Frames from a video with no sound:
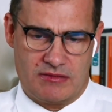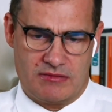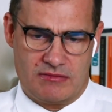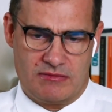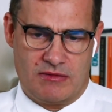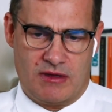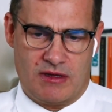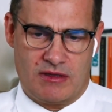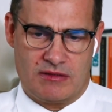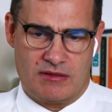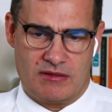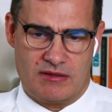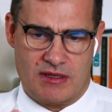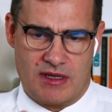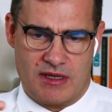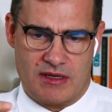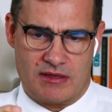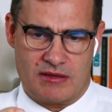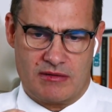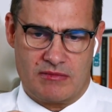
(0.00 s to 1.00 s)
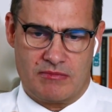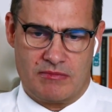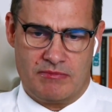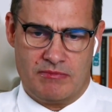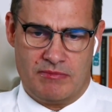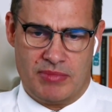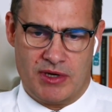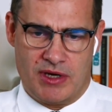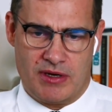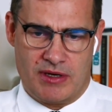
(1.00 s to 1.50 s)
rather than
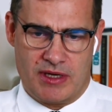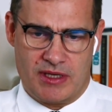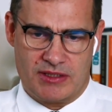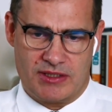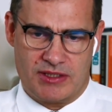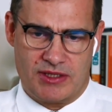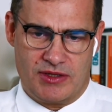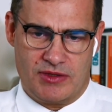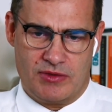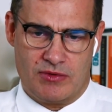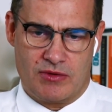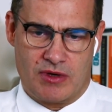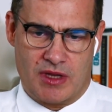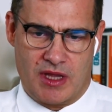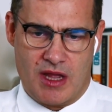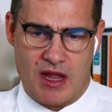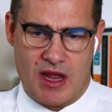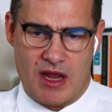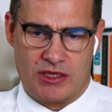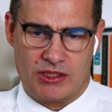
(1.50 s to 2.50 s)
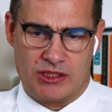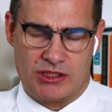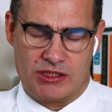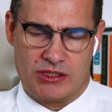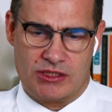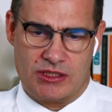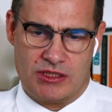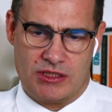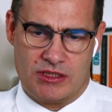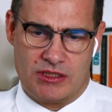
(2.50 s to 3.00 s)
burn into your
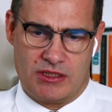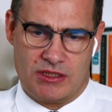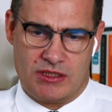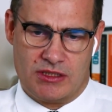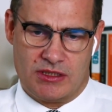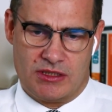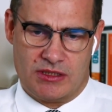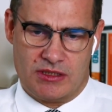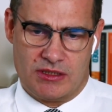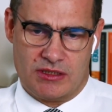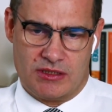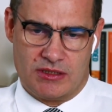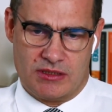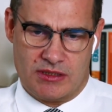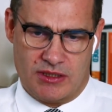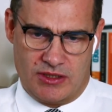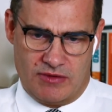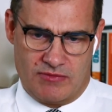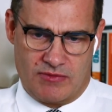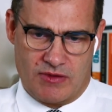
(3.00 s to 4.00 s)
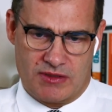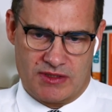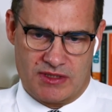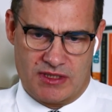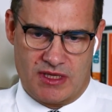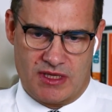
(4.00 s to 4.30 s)
cash that you've got